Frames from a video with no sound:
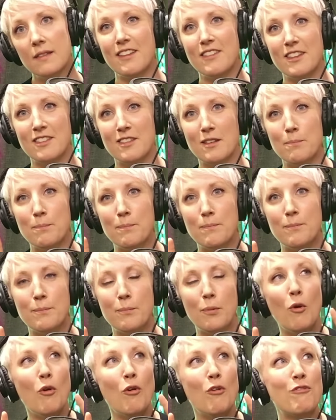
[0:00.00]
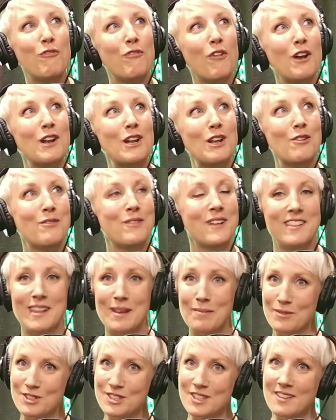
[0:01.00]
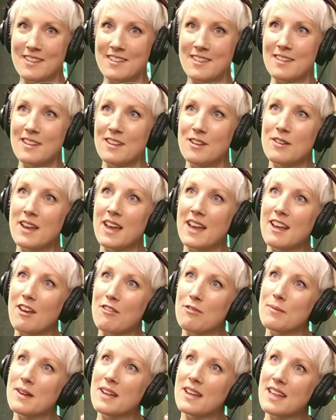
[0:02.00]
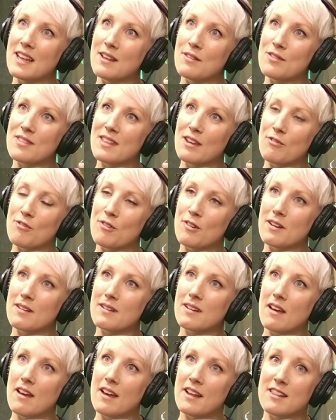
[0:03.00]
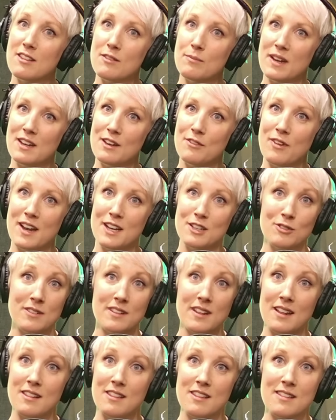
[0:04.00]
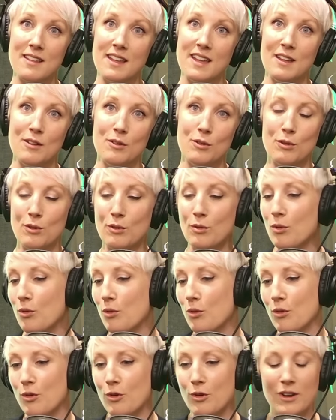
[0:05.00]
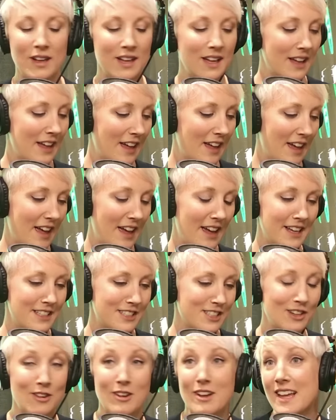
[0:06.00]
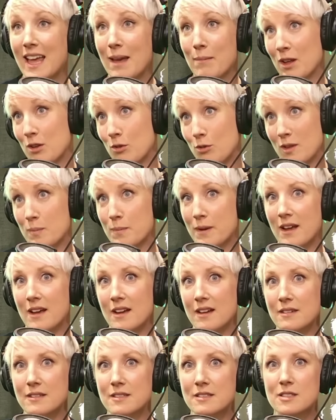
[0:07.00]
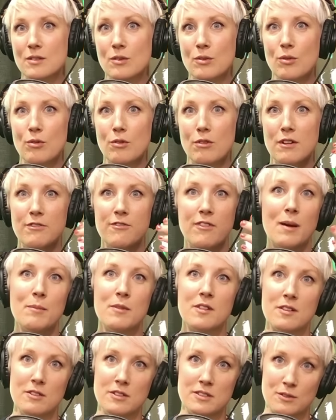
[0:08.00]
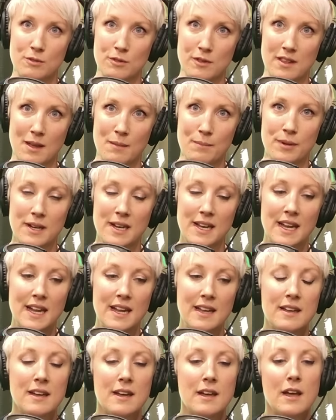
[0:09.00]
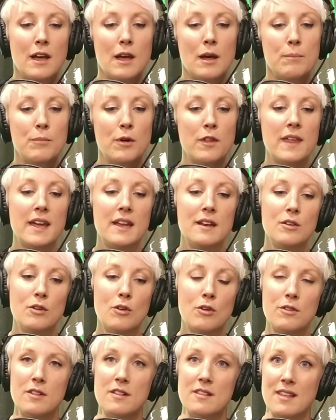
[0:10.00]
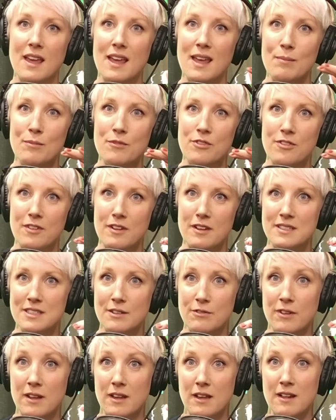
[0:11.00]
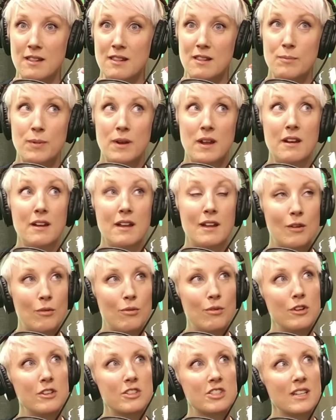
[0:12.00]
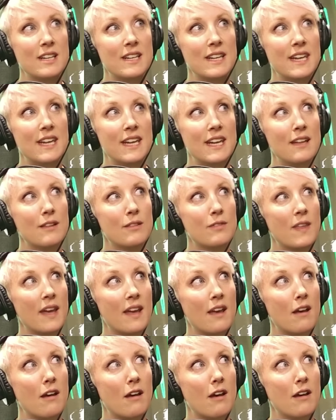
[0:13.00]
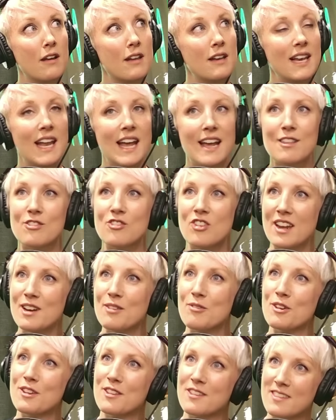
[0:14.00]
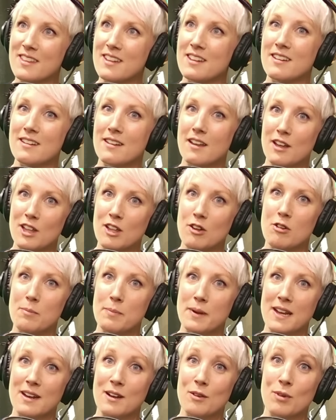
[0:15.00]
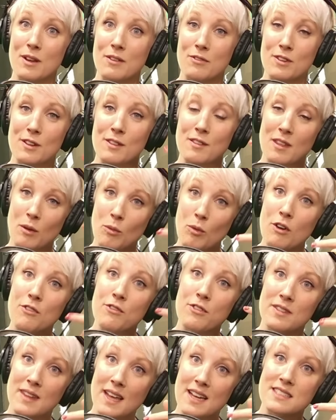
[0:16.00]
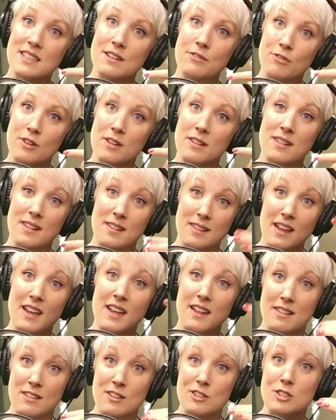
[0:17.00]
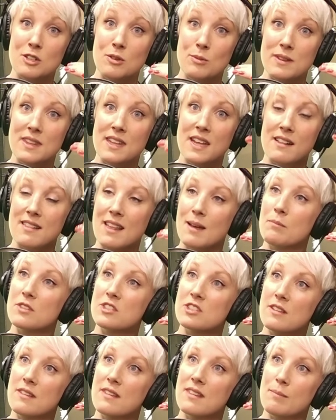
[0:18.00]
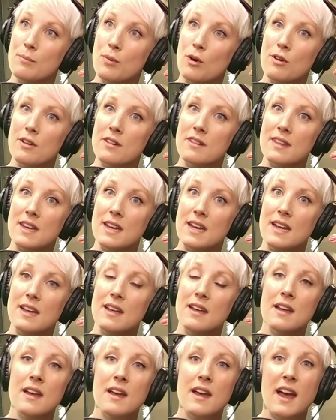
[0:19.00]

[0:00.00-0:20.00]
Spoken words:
There's a portfolio of exemptions that the UK government gives different kinds of manufacturers like steel or a chemicals plant or a pharmaceuticals company. But they're not the same for different kinds of plant. And crucially, they are less generous than our European equivalent. So often that difference is to do with the exemptions in policy.